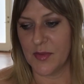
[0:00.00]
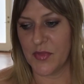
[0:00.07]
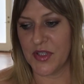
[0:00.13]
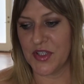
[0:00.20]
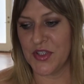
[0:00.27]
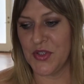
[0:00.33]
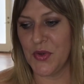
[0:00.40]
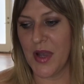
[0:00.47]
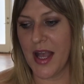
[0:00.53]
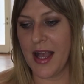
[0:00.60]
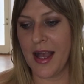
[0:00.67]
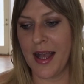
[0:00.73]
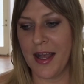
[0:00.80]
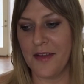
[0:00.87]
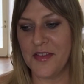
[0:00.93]
But you
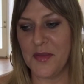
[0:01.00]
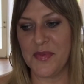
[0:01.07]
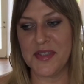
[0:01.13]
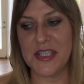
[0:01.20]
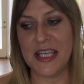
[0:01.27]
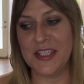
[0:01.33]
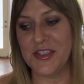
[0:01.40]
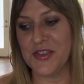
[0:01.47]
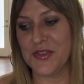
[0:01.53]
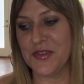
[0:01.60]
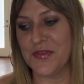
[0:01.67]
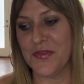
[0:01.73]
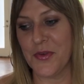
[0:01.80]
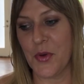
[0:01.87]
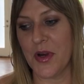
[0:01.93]
have the potential
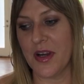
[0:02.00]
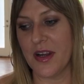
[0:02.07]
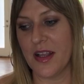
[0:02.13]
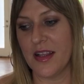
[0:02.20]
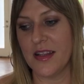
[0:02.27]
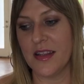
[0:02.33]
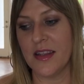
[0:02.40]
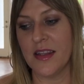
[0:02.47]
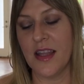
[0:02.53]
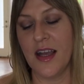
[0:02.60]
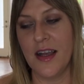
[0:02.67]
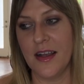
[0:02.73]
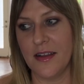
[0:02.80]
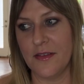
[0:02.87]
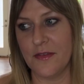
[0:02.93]
for
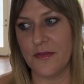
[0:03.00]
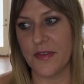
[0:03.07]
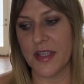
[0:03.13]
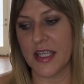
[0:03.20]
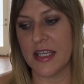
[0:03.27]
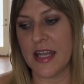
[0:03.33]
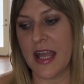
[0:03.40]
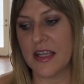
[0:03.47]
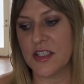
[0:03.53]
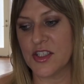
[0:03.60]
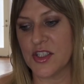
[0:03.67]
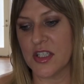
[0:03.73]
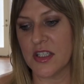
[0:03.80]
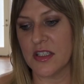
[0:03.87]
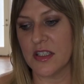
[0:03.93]
love,
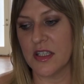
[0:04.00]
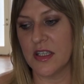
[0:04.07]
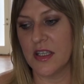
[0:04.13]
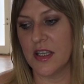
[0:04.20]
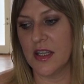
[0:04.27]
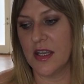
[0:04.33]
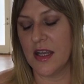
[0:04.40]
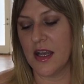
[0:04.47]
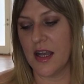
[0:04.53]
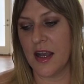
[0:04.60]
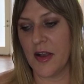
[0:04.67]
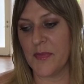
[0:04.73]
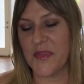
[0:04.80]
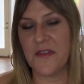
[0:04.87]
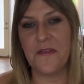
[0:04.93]
connection,
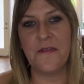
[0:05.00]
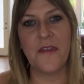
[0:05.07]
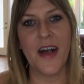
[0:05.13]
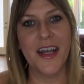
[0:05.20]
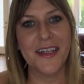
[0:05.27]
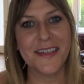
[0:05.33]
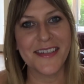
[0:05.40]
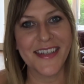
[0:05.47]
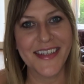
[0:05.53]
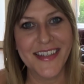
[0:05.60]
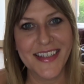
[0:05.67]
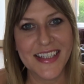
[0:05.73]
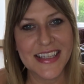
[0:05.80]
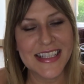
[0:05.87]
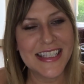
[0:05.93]
fun,
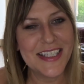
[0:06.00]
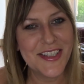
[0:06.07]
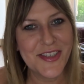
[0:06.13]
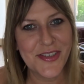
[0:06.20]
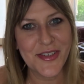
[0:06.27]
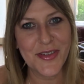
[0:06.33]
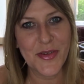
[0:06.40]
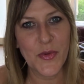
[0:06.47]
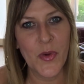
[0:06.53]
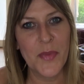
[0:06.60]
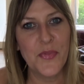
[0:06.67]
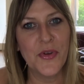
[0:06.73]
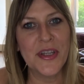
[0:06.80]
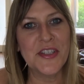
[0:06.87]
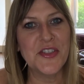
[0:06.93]
leisure.
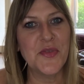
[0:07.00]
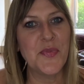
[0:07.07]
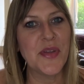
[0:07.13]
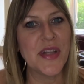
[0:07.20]
What brings you